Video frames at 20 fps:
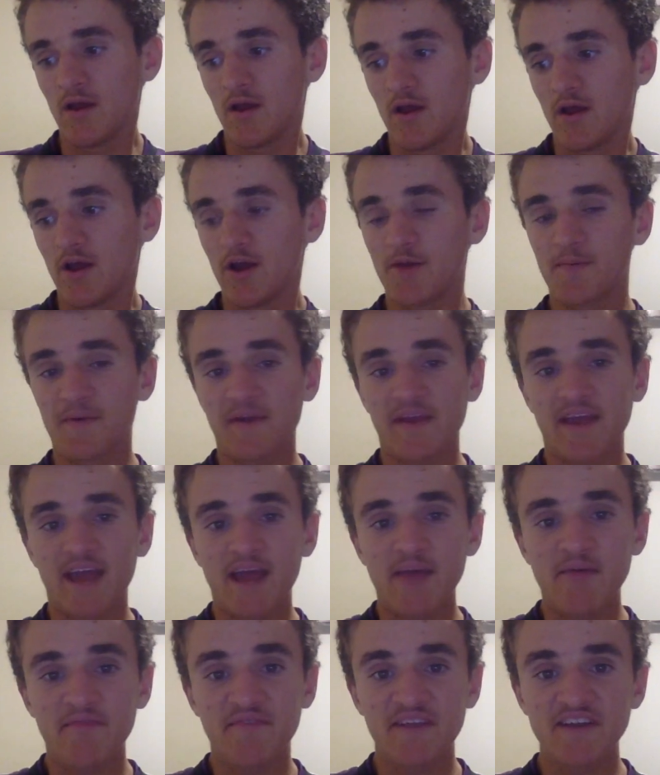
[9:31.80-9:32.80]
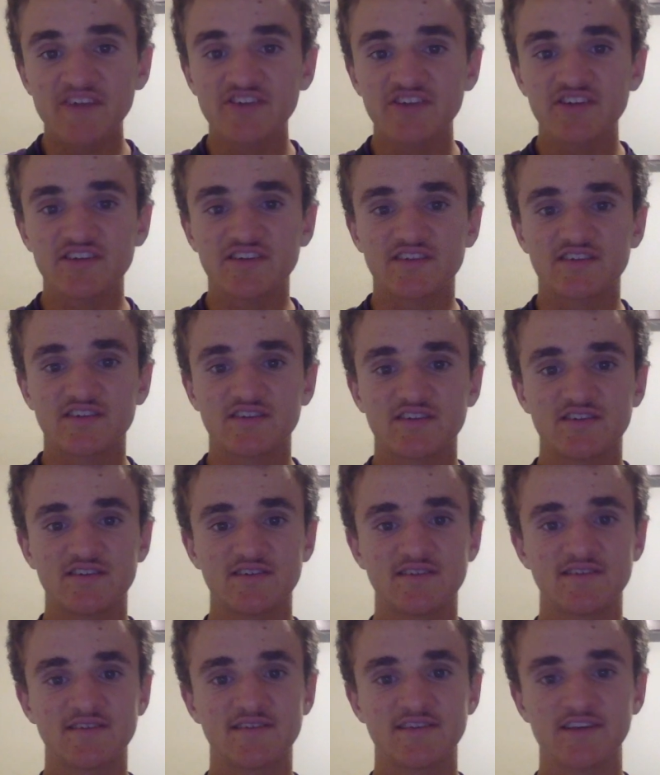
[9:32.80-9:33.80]
It'll be a game of
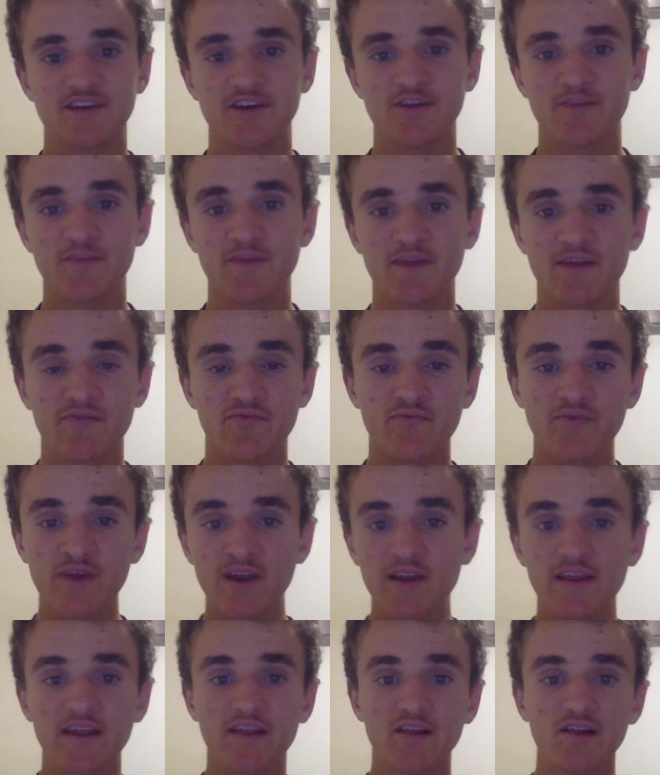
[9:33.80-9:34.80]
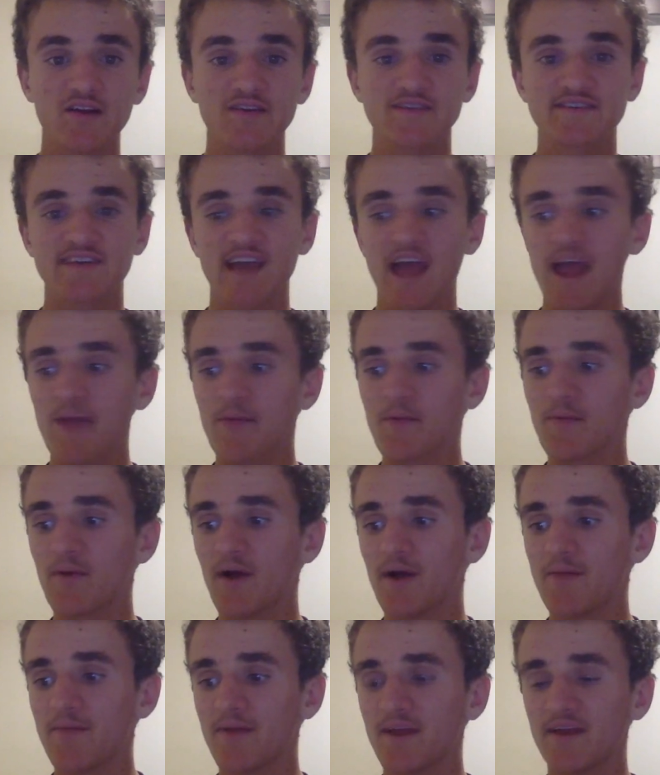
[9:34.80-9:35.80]
inches. It'll be a really close game, in
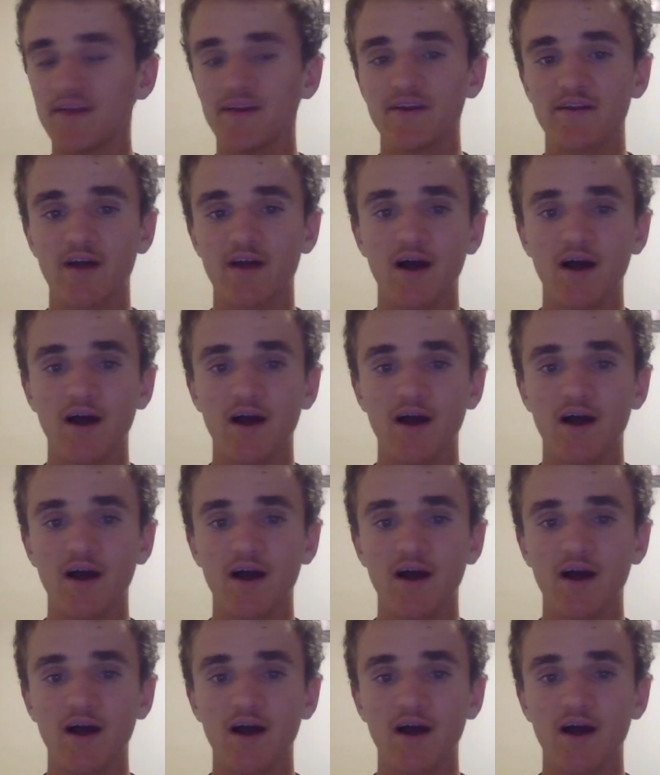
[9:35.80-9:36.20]
my opinion.